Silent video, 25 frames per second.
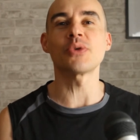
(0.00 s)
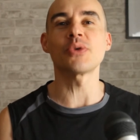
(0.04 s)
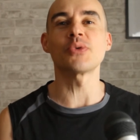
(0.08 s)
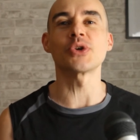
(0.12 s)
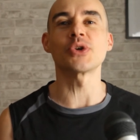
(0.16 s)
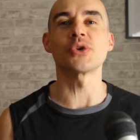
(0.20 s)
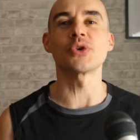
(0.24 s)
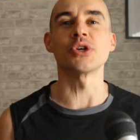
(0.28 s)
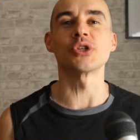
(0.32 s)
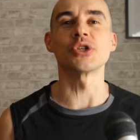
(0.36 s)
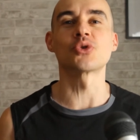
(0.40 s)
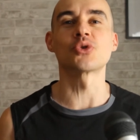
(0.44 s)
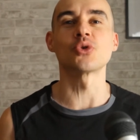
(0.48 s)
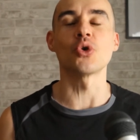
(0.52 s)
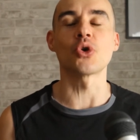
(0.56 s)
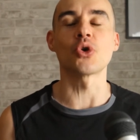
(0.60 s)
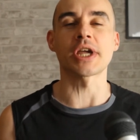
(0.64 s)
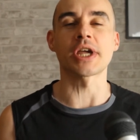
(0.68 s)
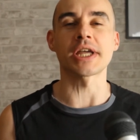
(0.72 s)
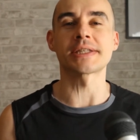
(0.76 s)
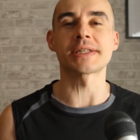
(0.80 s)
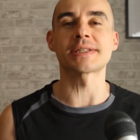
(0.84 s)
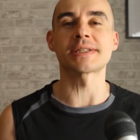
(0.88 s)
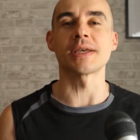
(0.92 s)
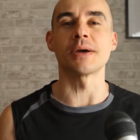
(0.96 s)
Today we're going
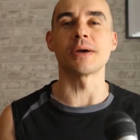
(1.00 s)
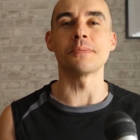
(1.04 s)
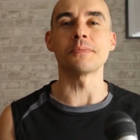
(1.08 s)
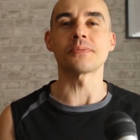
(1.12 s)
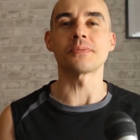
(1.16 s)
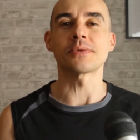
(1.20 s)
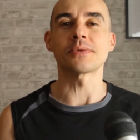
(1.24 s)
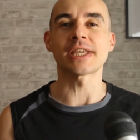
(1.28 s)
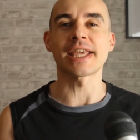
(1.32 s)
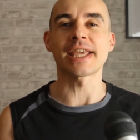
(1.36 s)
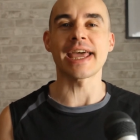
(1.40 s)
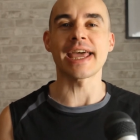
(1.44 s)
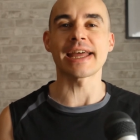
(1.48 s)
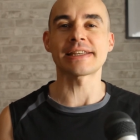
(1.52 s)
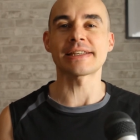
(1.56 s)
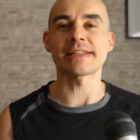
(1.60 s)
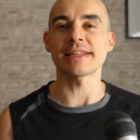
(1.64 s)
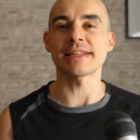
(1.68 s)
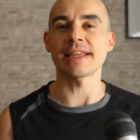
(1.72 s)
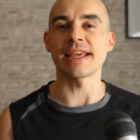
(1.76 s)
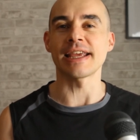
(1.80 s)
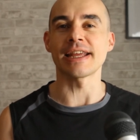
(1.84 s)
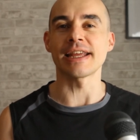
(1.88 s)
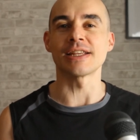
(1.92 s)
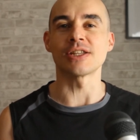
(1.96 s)
to look at some
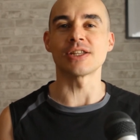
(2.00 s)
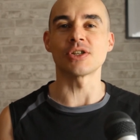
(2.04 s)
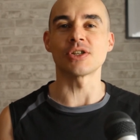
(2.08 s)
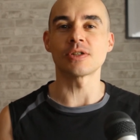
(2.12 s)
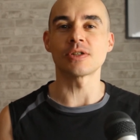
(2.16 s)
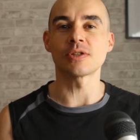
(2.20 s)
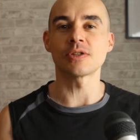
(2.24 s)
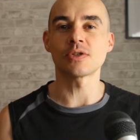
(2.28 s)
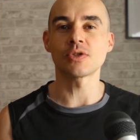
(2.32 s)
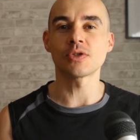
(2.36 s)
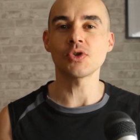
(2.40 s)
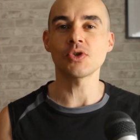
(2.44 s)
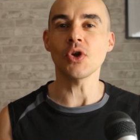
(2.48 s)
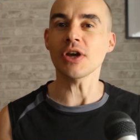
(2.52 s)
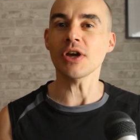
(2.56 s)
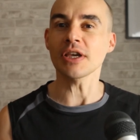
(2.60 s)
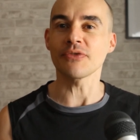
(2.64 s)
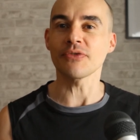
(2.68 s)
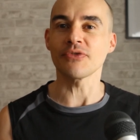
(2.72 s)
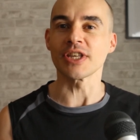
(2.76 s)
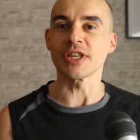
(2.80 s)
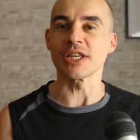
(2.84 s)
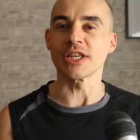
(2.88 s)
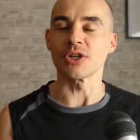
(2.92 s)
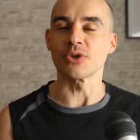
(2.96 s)
cat and
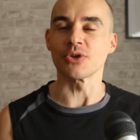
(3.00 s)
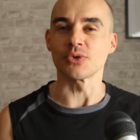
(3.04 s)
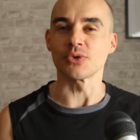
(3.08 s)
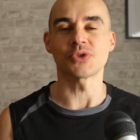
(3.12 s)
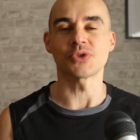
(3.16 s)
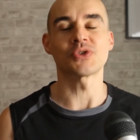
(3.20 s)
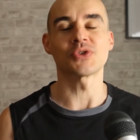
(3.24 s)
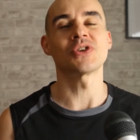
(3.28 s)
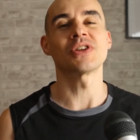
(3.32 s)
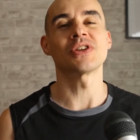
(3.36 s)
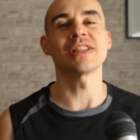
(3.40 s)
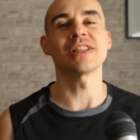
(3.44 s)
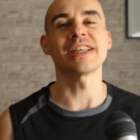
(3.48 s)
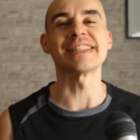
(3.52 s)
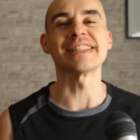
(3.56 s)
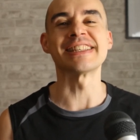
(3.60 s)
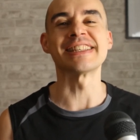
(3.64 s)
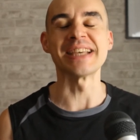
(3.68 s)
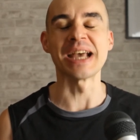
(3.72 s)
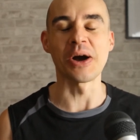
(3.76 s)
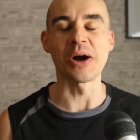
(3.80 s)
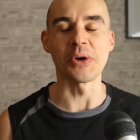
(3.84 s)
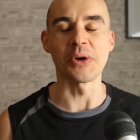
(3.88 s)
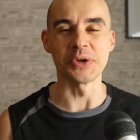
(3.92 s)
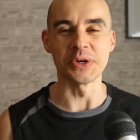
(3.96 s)
doggy videos.
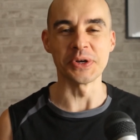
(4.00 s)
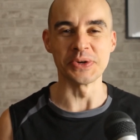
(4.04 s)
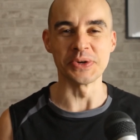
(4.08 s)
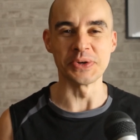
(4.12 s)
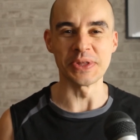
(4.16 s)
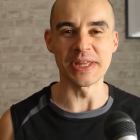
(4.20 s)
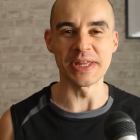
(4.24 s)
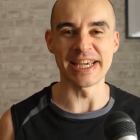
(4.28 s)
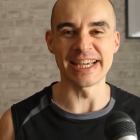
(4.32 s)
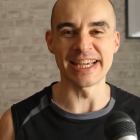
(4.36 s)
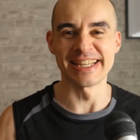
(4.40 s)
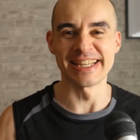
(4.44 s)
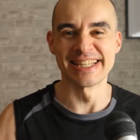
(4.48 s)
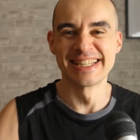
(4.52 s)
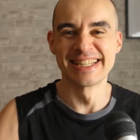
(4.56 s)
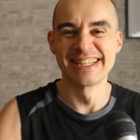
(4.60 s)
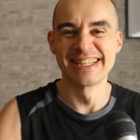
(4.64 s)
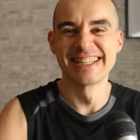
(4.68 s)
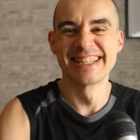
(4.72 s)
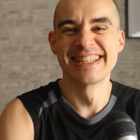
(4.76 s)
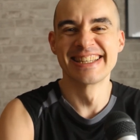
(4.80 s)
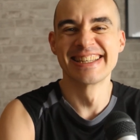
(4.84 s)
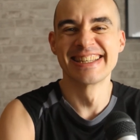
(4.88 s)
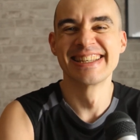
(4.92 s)
Let's see how we do today.